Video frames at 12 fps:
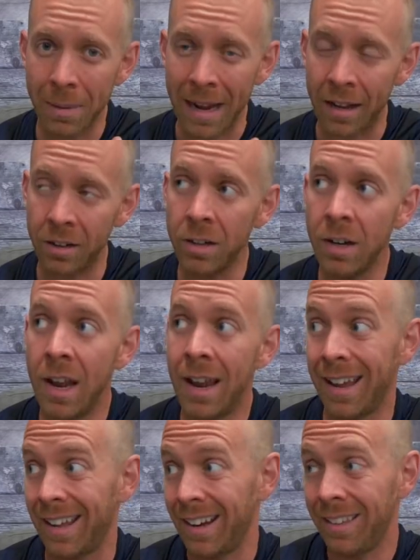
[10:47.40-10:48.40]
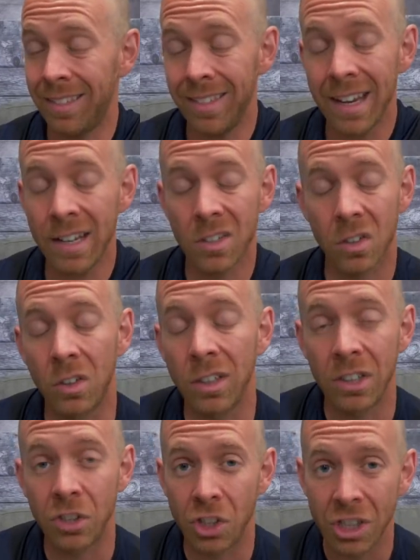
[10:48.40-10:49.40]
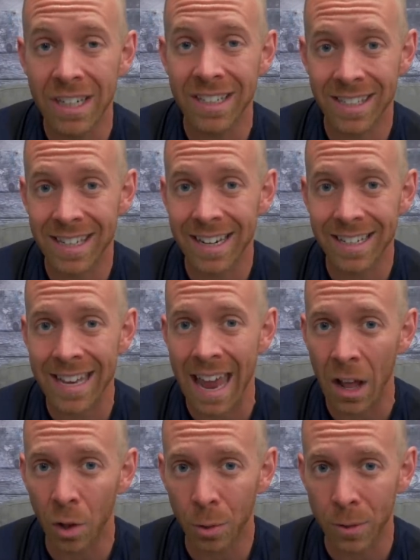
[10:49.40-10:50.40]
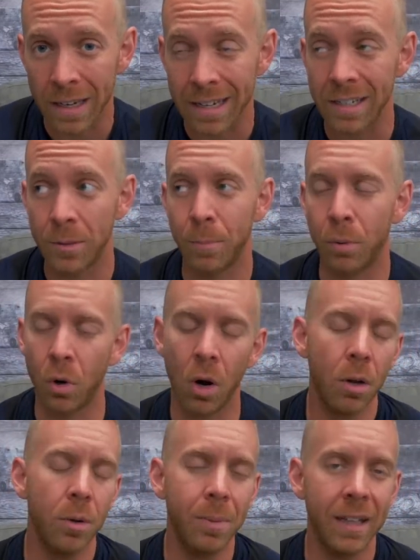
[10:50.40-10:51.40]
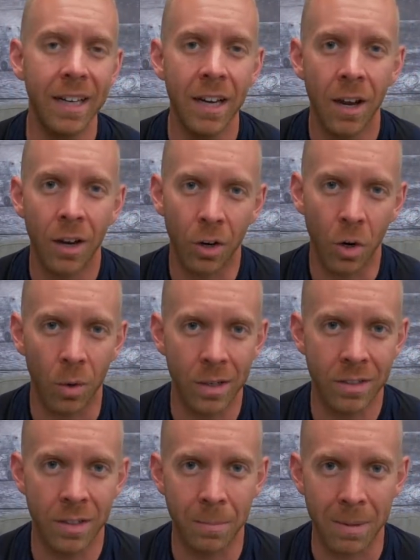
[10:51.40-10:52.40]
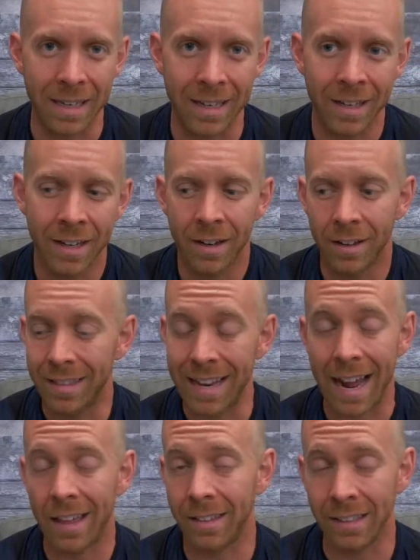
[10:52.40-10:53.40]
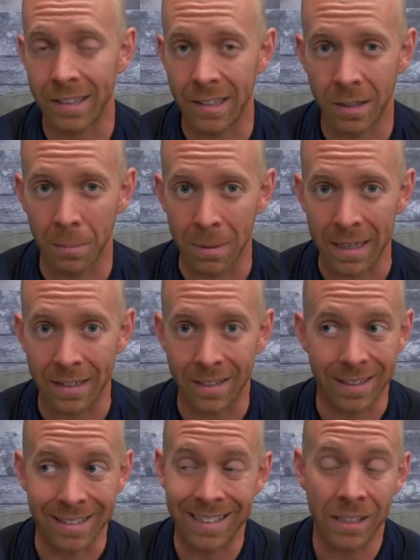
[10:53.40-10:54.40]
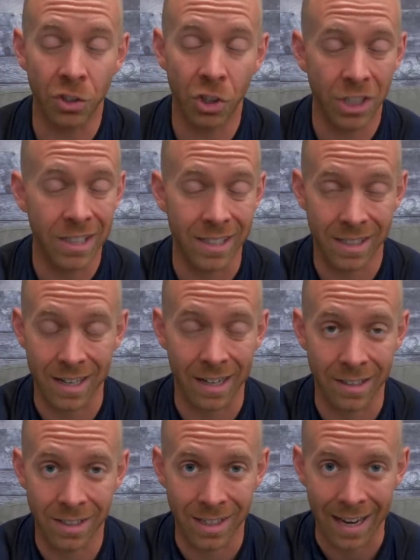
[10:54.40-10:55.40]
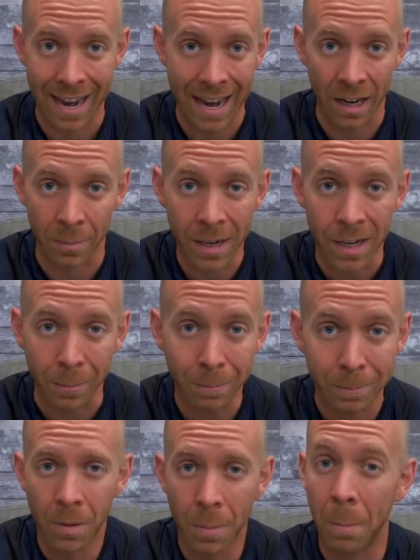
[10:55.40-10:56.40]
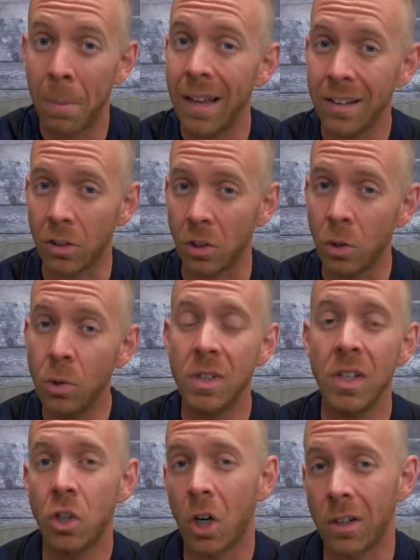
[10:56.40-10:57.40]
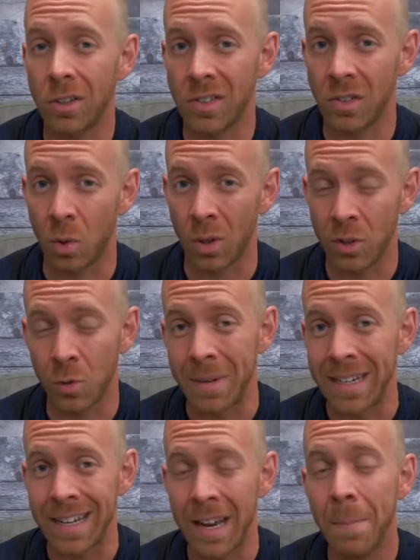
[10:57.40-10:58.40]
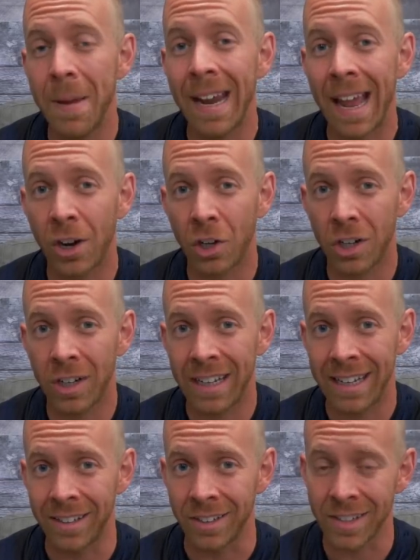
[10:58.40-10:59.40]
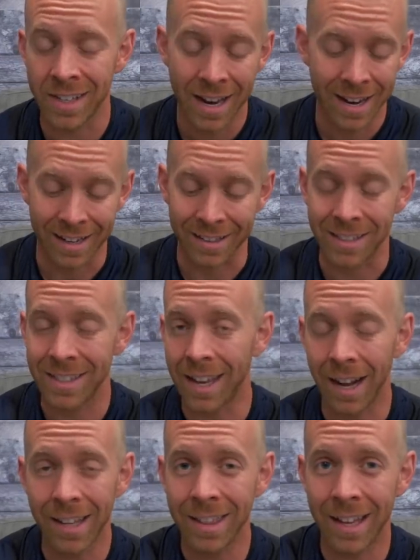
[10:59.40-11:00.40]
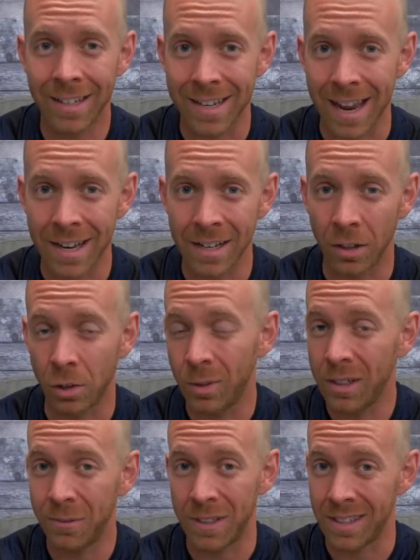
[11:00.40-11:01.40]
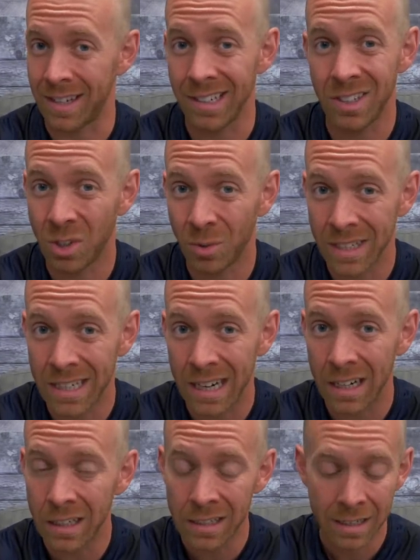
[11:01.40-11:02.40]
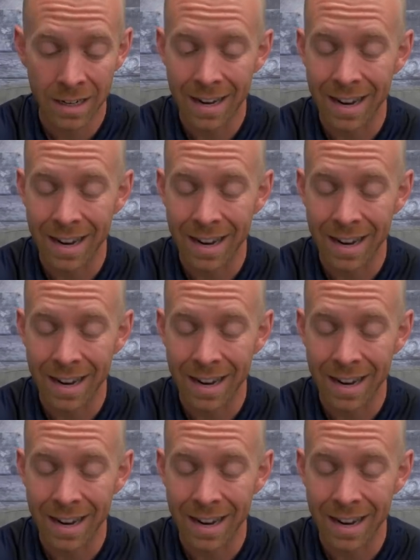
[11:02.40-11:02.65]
pattern, and I think as long as she stays healthy, is probably going to be the athlete to beat until she decides to hang them up. But Lucy Charles is going to be nipping at her heels, and the second that Daniela Ryf decides to retire,